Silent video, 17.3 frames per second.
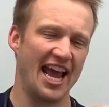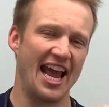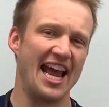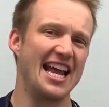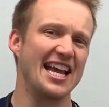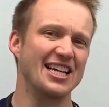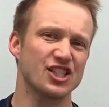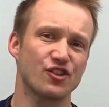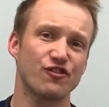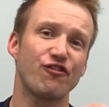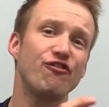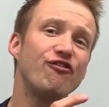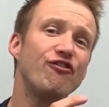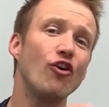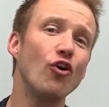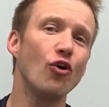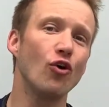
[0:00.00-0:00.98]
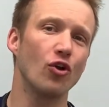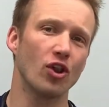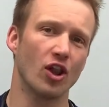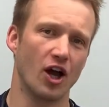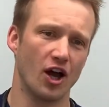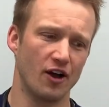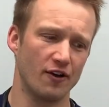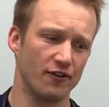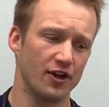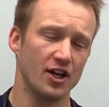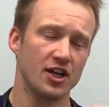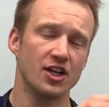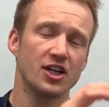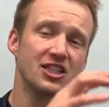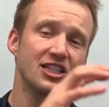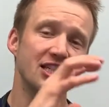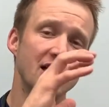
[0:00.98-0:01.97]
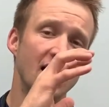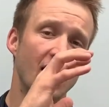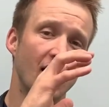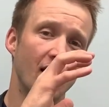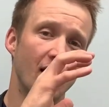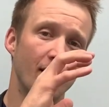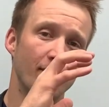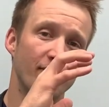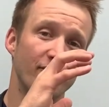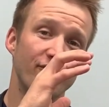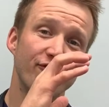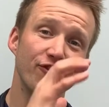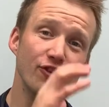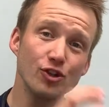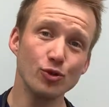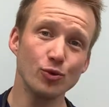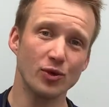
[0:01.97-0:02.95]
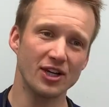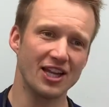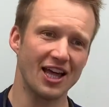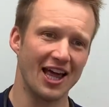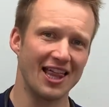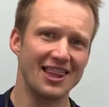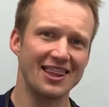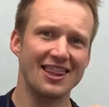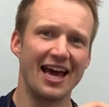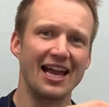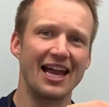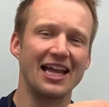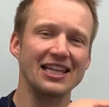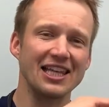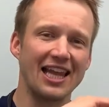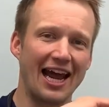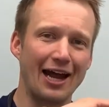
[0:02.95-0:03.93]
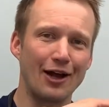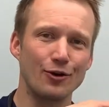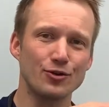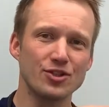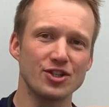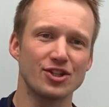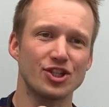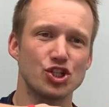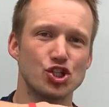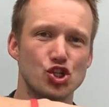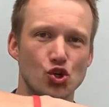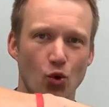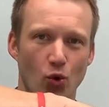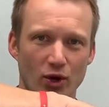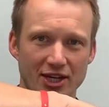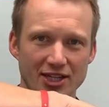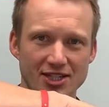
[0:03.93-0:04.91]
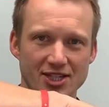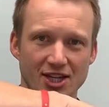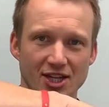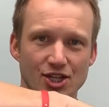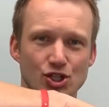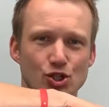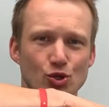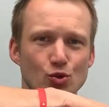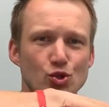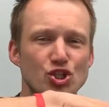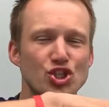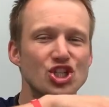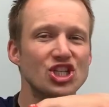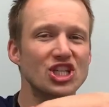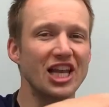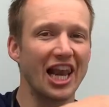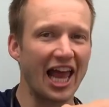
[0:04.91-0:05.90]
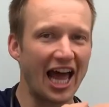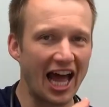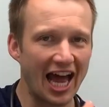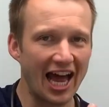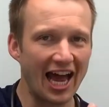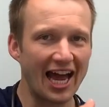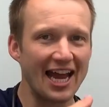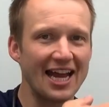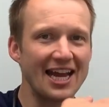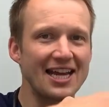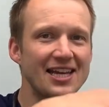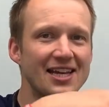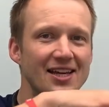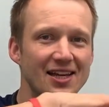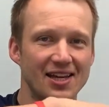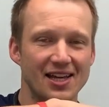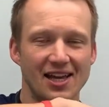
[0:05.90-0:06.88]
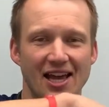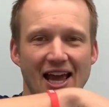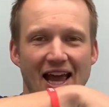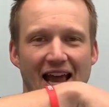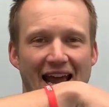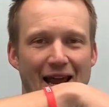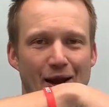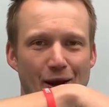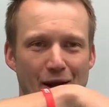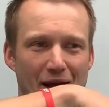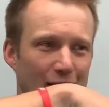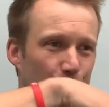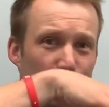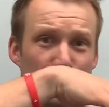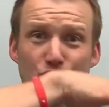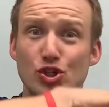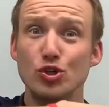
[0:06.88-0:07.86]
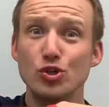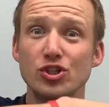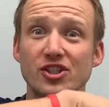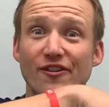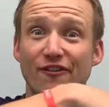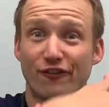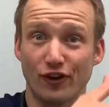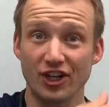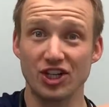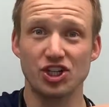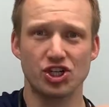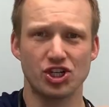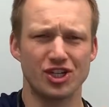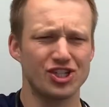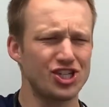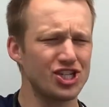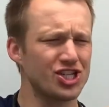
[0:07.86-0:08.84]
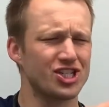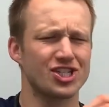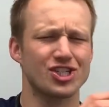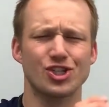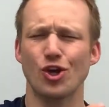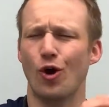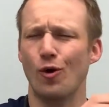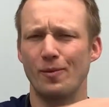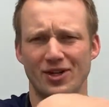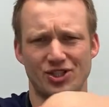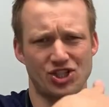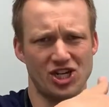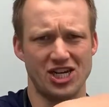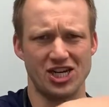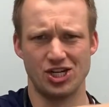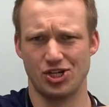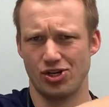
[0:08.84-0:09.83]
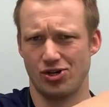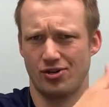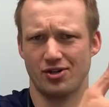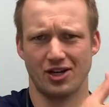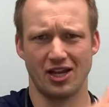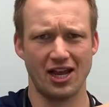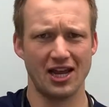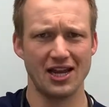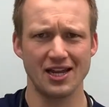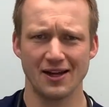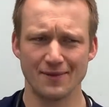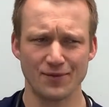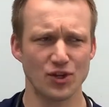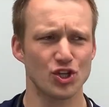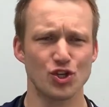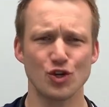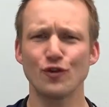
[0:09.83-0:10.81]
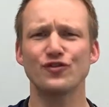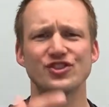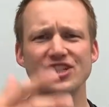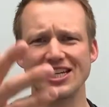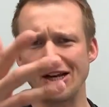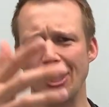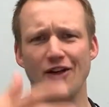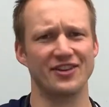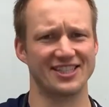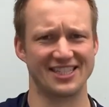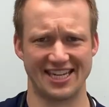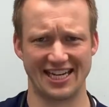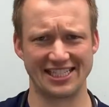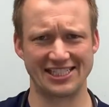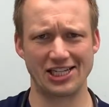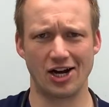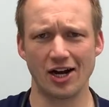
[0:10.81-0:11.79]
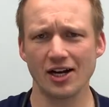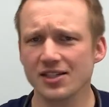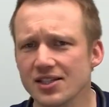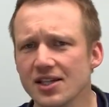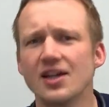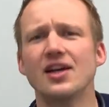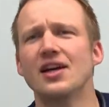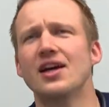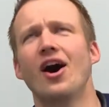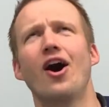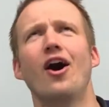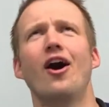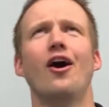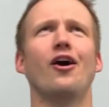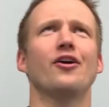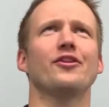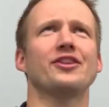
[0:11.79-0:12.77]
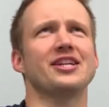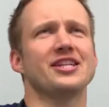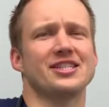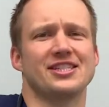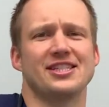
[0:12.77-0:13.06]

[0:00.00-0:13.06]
is full of fluid that allows the joints to slide and reduced friction just so much easier, okay? You've seen all the TikToks, all these